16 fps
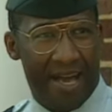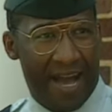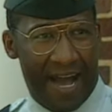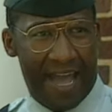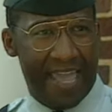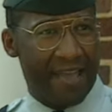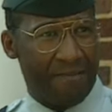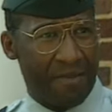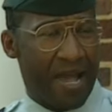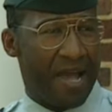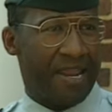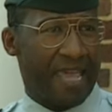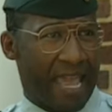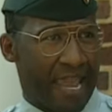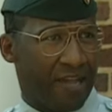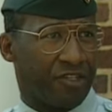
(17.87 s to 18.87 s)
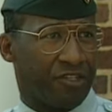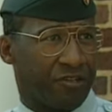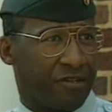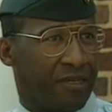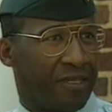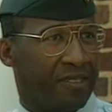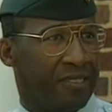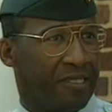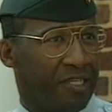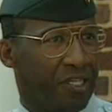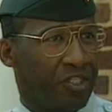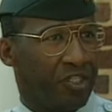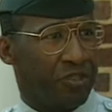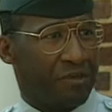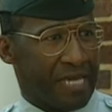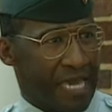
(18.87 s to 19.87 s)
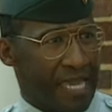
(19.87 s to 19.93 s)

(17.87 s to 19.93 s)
I am not answering to